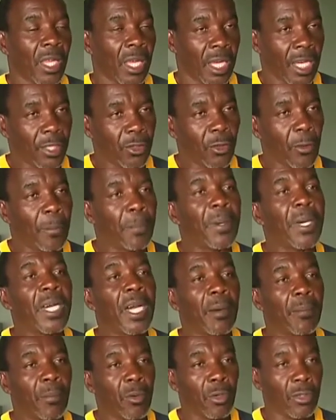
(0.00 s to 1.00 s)
into
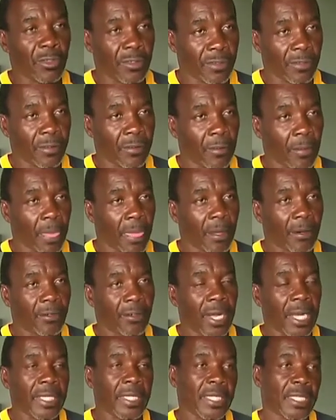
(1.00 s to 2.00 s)
bigger boats,
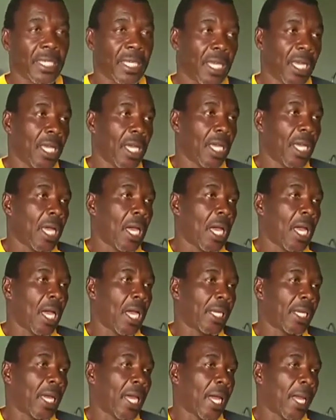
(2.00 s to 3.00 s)
right?
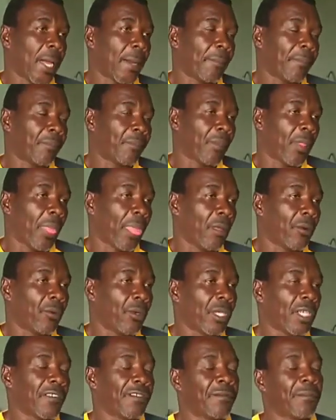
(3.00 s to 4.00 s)
And
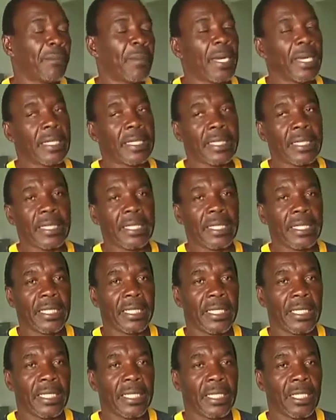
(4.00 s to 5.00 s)
one of my
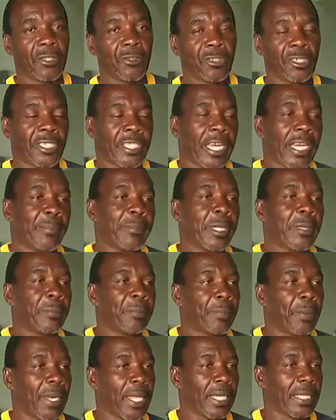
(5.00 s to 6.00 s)

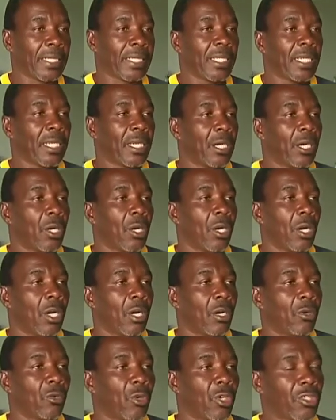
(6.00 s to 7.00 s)
retirement plan
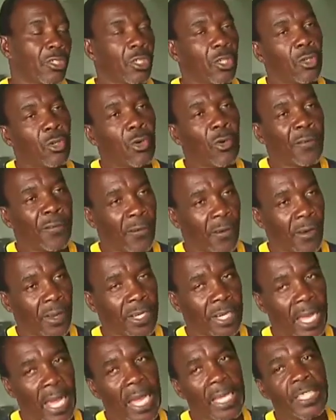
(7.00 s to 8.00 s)
was to go for
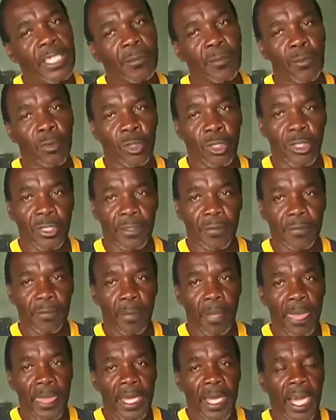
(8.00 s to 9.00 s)
an ice boat.
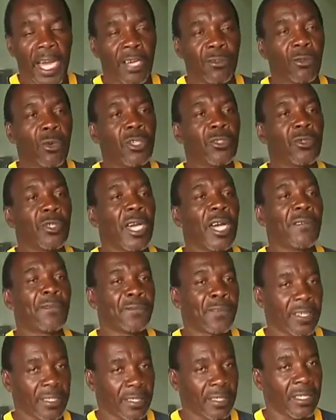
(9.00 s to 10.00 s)
And once we have
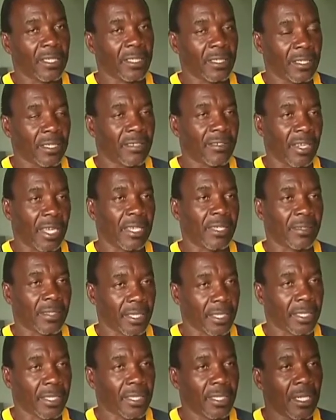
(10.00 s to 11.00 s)
facilities like
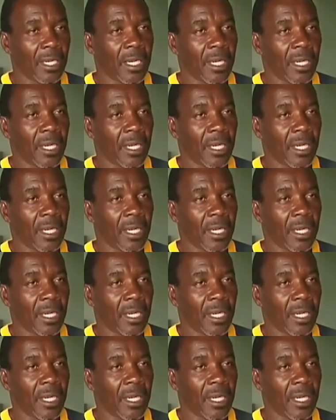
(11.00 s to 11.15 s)
this,